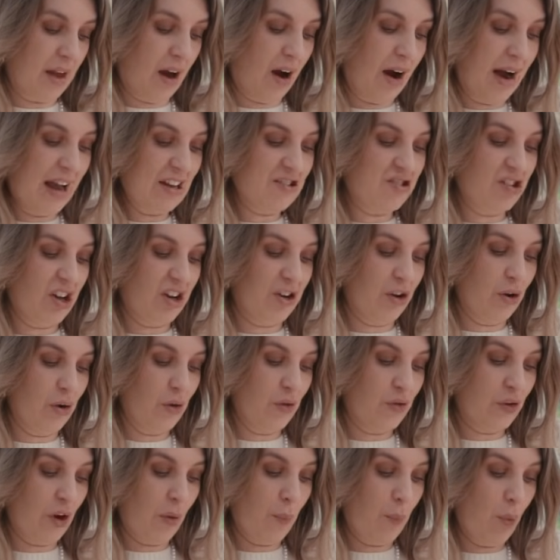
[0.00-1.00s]

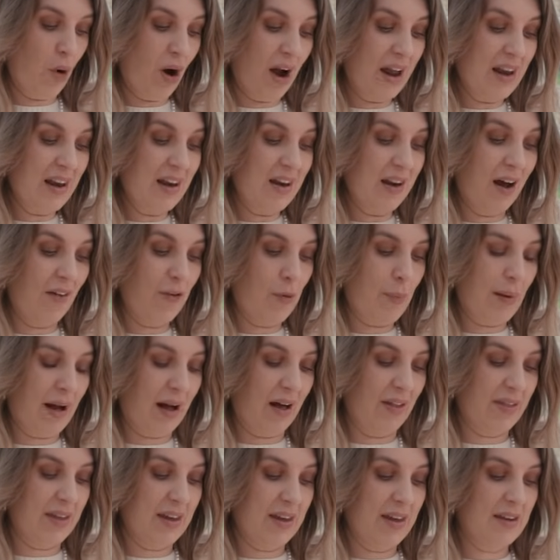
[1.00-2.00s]
eyeshadows. And what I love
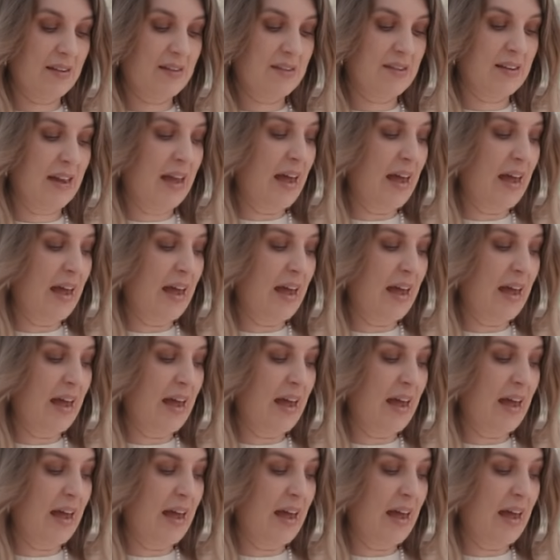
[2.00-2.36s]
about this